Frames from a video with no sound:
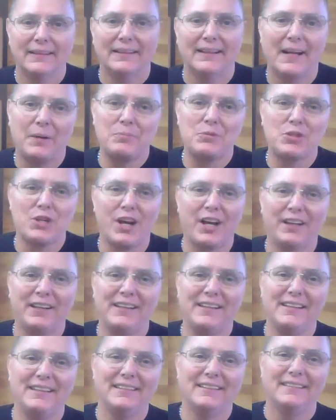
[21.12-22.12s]
I'm
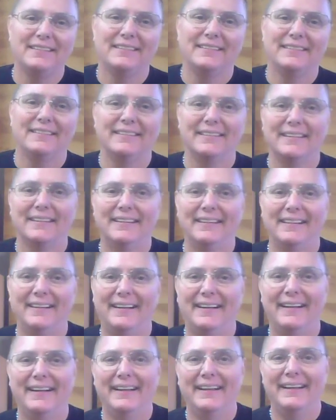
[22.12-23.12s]
Johnnie.
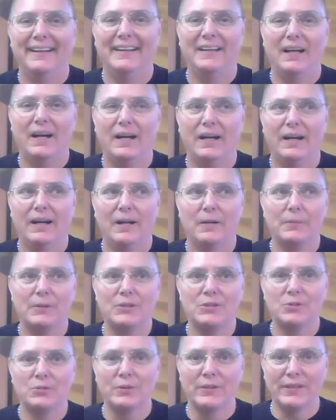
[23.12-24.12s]
I've
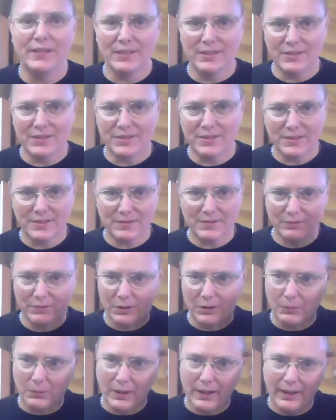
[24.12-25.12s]
been doing this
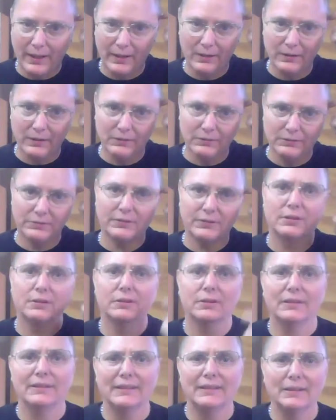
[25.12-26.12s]
for a while,
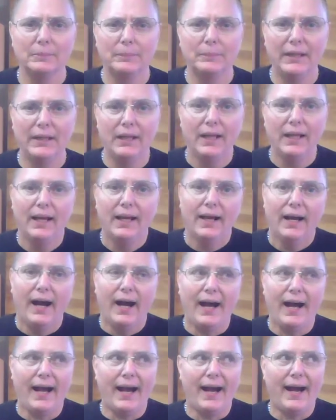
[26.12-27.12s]
for a little bit.
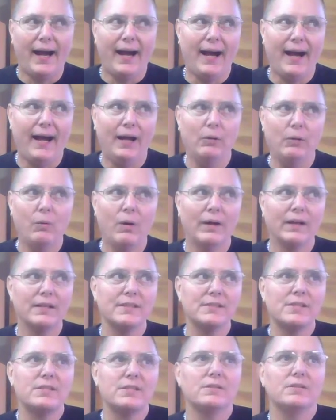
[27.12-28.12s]
I wanted
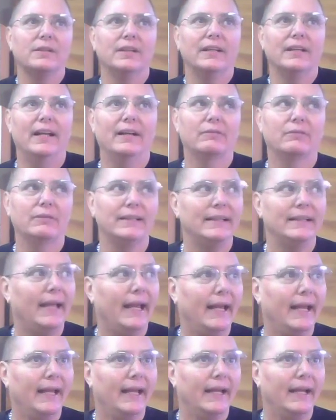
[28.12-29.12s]
to do it every
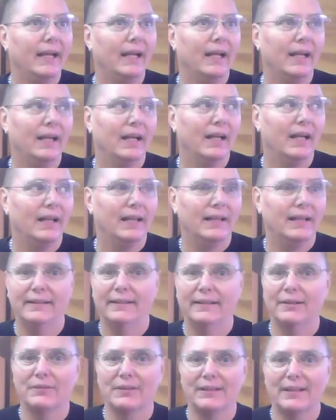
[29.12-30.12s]
day,
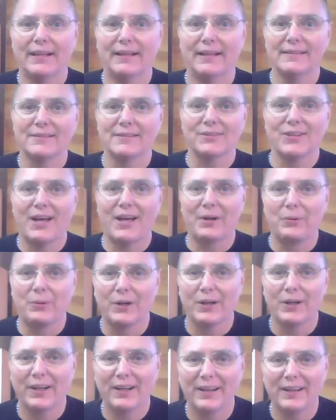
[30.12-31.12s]
and every day is a lot of
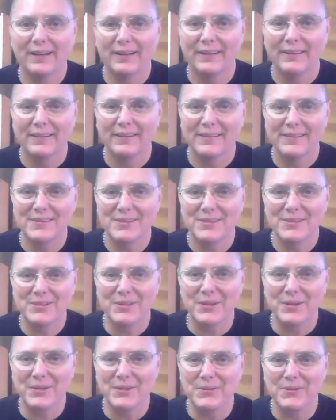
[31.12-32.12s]
work.
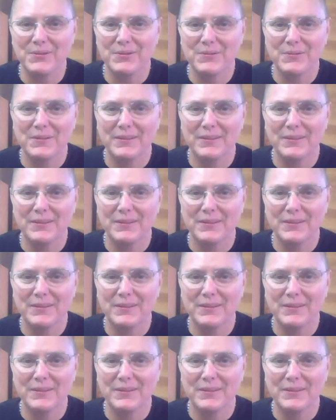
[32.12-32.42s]
So